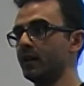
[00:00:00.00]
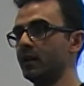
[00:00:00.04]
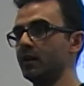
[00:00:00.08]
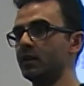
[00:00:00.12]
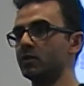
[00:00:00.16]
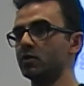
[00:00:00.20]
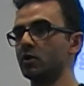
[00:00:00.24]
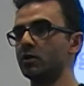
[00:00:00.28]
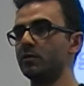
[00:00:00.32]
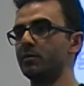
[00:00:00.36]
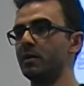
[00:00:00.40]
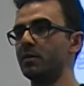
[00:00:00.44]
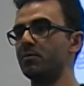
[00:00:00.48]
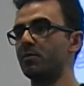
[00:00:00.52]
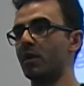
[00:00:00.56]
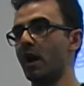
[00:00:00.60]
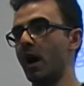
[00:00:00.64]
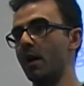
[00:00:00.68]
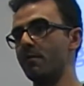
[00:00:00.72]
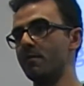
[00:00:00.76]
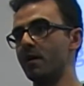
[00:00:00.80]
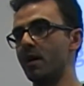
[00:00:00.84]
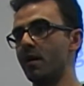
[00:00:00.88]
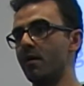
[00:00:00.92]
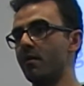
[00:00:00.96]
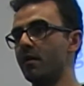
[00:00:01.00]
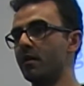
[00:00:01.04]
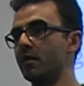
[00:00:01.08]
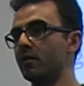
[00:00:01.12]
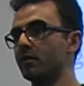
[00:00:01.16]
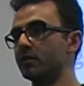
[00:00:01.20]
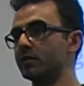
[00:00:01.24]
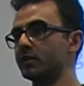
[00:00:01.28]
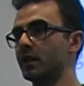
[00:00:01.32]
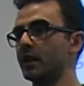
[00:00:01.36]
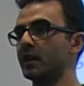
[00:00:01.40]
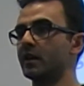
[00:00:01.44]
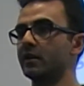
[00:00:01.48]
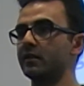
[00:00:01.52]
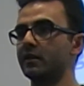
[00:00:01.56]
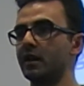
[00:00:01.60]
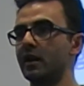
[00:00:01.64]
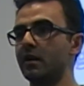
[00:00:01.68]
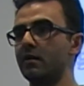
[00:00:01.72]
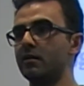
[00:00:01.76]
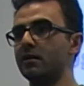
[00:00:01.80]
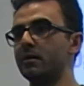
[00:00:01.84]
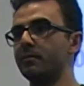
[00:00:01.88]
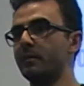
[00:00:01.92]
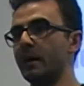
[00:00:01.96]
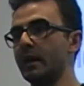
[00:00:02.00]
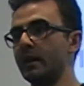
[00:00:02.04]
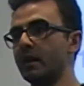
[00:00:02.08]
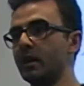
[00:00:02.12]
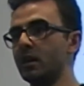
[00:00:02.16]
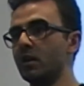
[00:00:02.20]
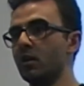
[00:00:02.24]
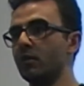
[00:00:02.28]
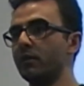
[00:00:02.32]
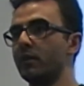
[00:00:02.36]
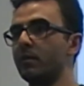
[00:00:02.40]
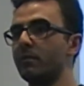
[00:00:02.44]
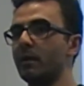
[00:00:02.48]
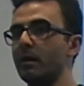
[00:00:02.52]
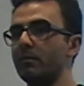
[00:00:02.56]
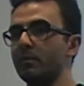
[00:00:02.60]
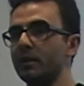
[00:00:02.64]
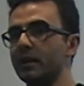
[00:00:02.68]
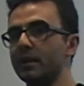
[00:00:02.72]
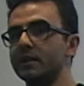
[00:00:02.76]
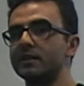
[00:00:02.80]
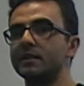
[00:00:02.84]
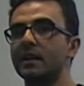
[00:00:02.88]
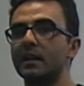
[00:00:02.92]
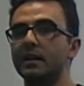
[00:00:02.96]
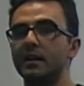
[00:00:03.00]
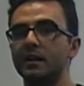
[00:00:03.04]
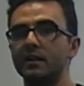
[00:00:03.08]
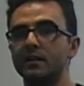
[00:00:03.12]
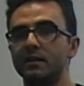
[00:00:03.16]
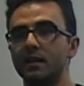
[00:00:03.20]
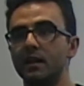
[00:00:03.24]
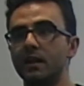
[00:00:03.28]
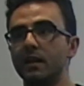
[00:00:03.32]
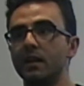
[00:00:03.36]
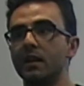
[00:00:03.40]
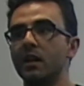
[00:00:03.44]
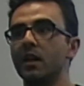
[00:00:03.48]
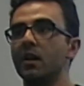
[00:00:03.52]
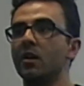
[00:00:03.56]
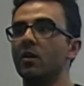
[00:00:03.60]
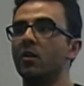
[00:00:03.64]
It's going to be primary or secondary depending on the replica set it's in,